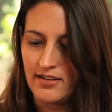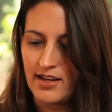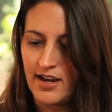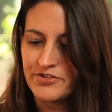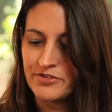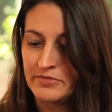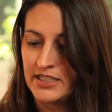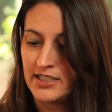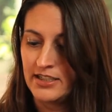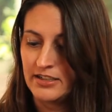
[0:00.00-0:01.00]
After
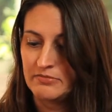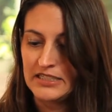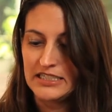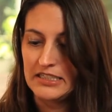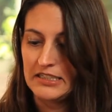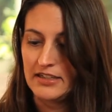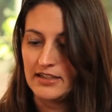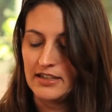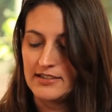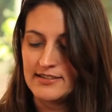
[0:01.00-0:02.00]
meeting him, he
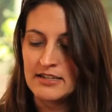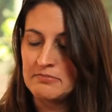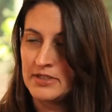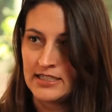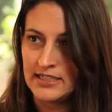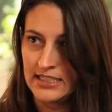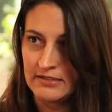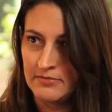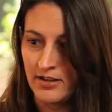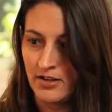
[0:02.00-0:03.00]
sent me an
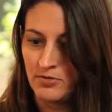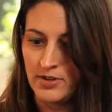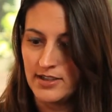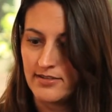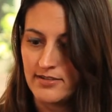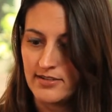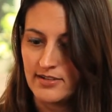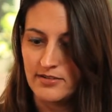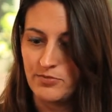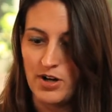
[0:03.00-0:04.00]
email with
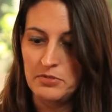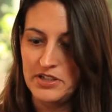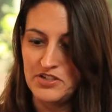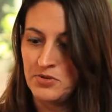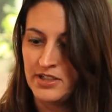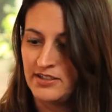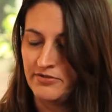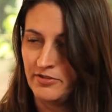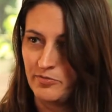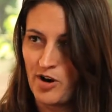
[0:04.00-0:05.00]
probably 20
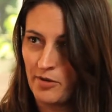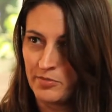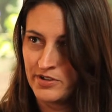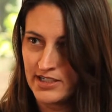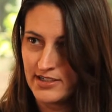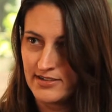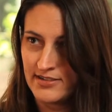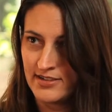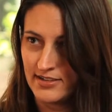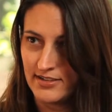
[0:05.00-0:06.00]
different properties
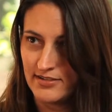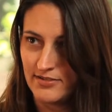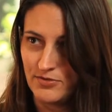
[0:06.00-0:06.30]
that